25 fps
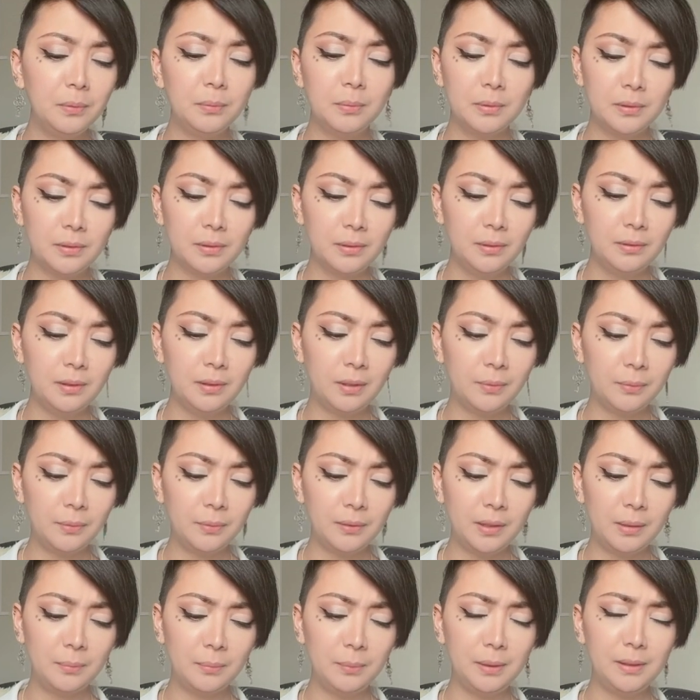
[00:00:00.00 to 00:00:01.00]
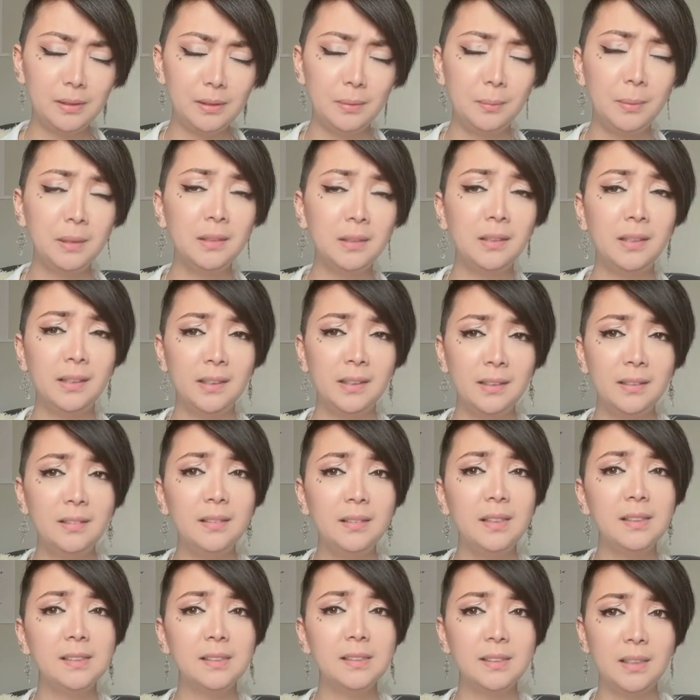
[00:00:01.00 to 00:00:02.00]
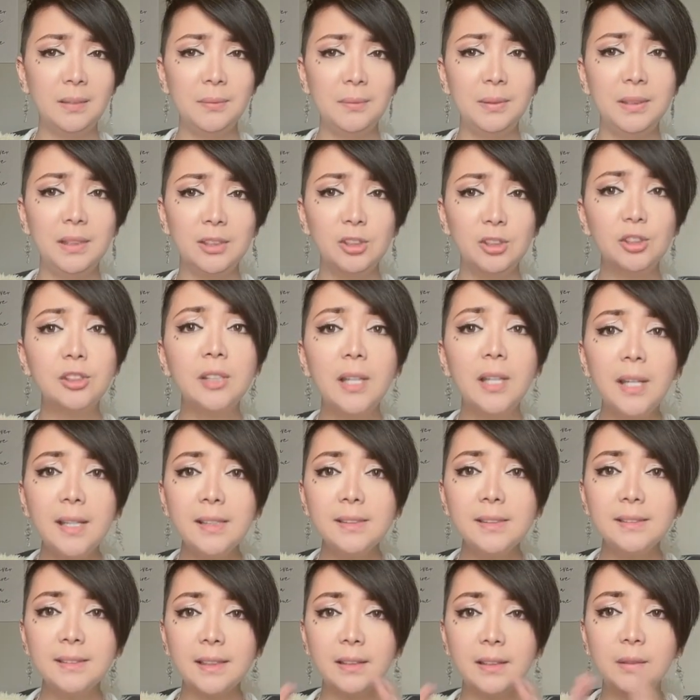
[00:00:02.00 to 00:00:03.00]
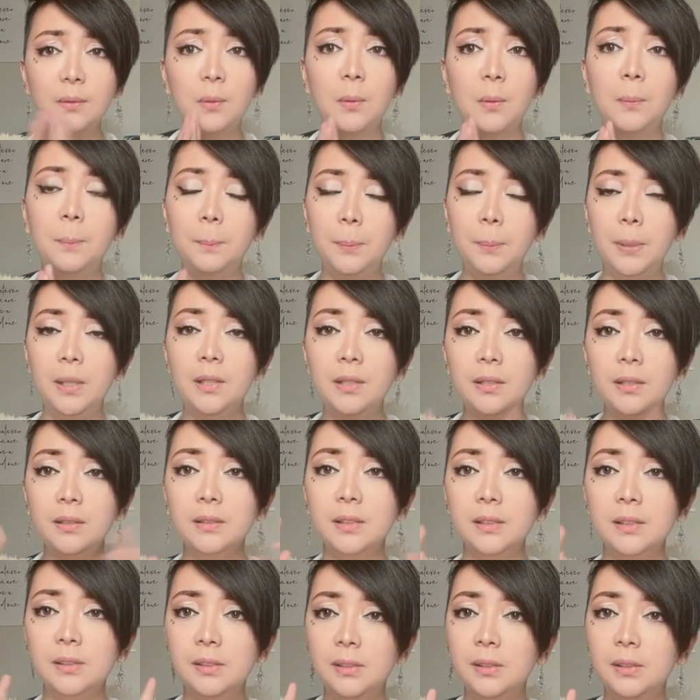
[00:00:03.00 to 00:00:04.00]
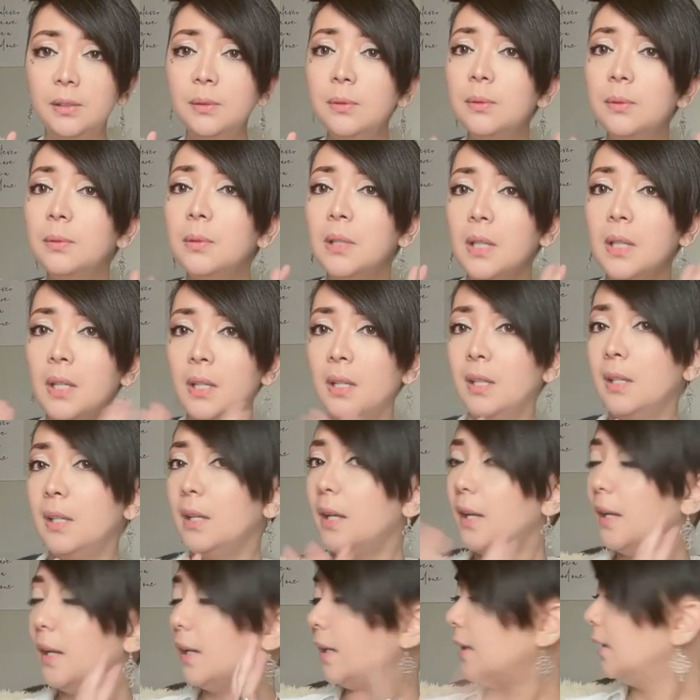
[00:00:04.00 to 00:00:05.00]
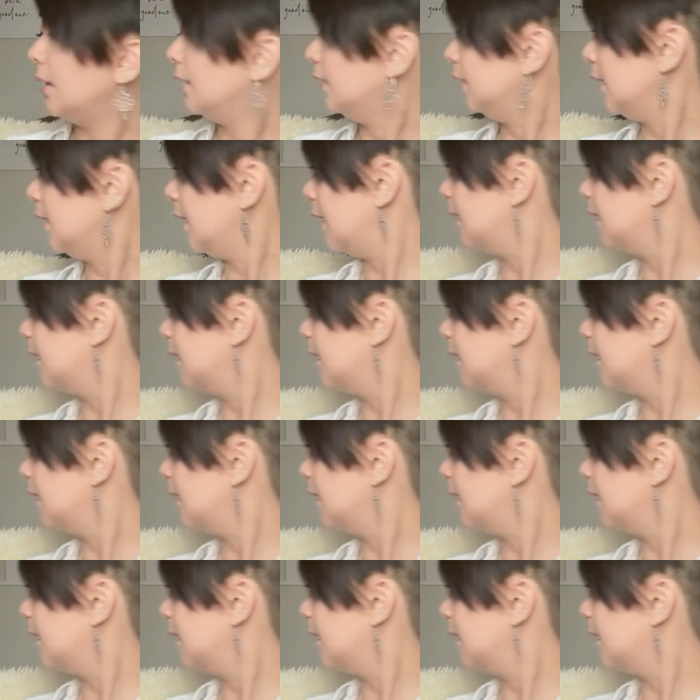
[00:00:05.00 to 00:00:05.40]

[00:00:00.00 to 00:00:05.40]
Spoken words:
return that for that reason, but like, let's give it a chance and compare the two. And yeah,